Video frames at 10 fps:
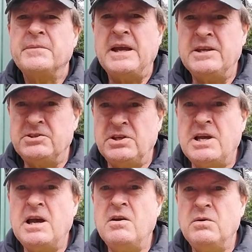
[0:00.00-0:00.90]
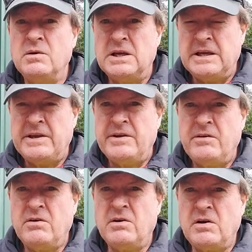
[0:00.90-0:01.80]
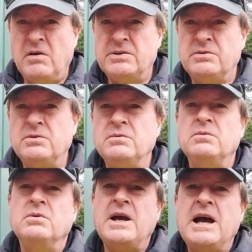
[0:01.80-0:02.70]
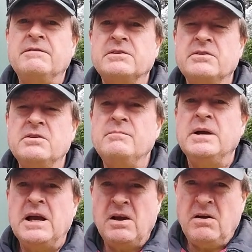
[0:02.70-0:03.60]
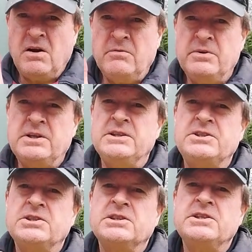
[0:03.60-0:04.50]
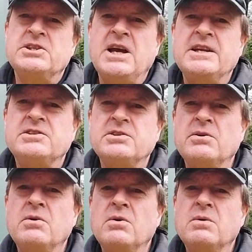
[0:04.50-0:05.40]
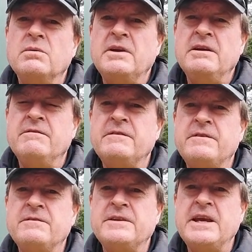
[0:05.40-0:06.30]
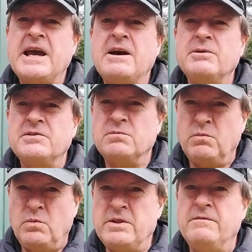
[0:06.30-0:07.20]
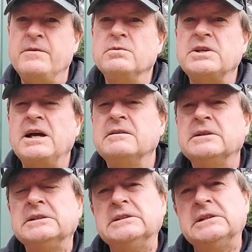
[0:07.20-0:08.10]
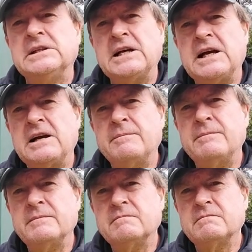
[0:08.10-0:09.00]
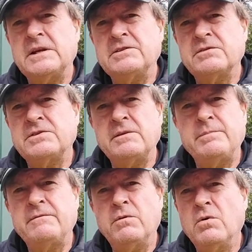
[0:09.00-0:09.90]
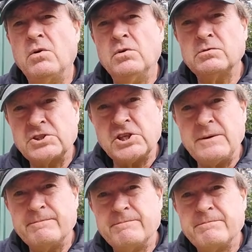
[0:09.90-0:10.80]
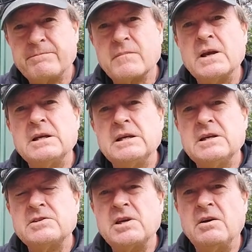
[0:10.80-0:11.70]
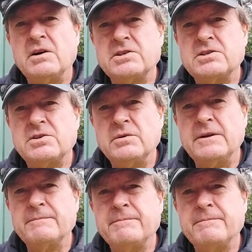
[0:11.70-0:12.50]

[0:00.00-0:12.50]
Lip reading: As you know, I do look after them. I religiously change the oil every 50 hours with a filter. As I've said before, oil's cheap, so I just do it.